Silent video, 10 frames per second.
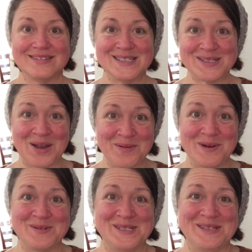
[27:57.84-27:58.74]
Let's talk
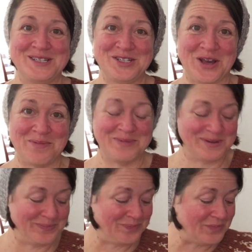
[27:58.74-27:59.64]
about what's in the shop.
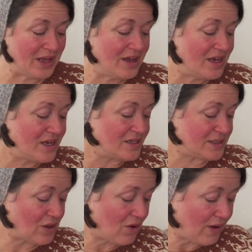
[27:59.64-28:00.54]

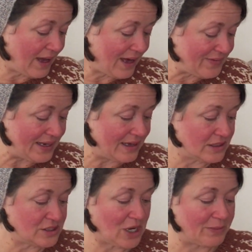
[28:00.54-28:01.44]
So I haven't had
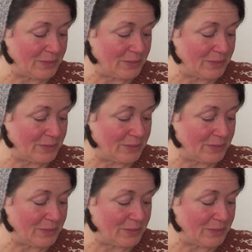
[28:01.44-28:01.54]
a shop